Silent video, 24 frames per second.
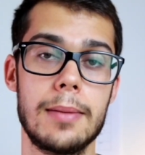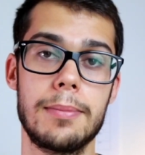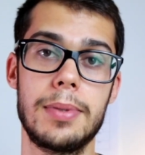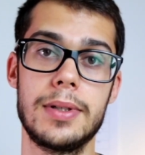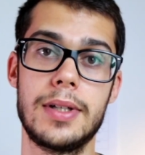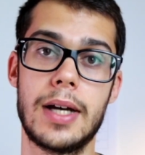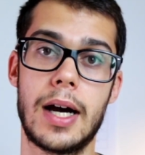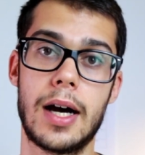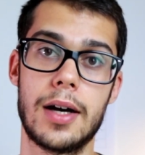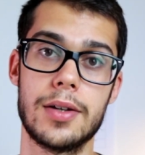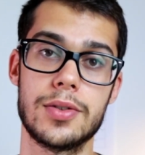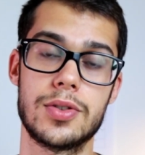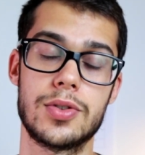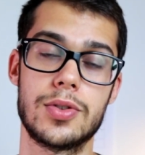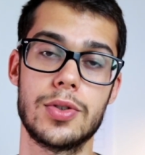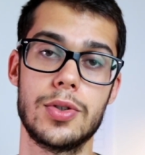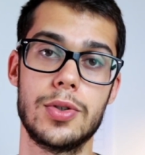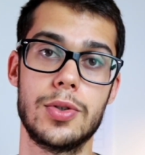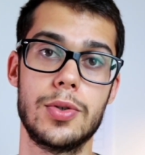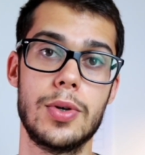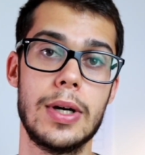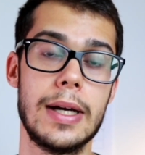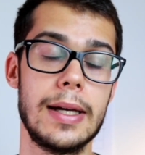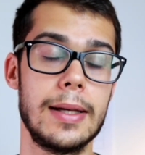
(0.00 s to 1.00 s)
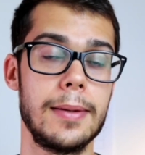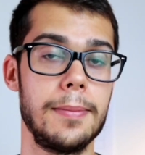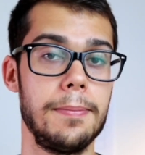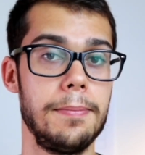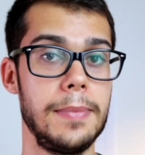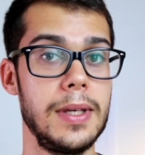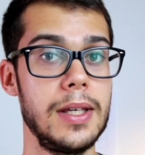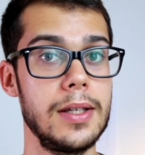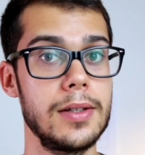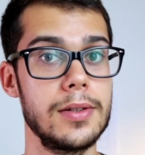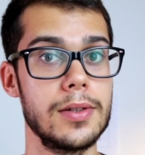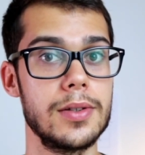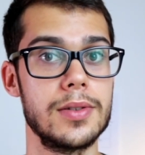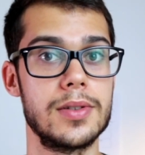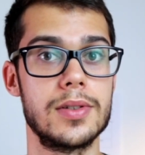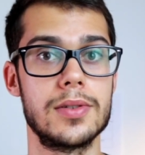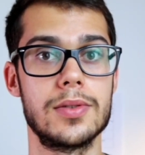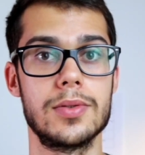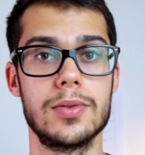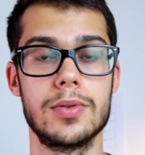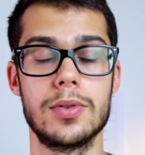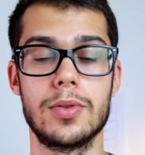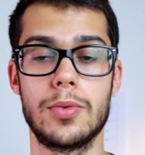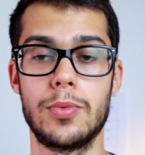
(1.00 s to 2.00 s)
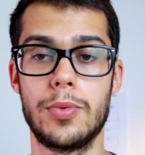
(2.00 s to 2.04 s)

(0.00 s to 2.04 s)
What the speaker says: but also meals,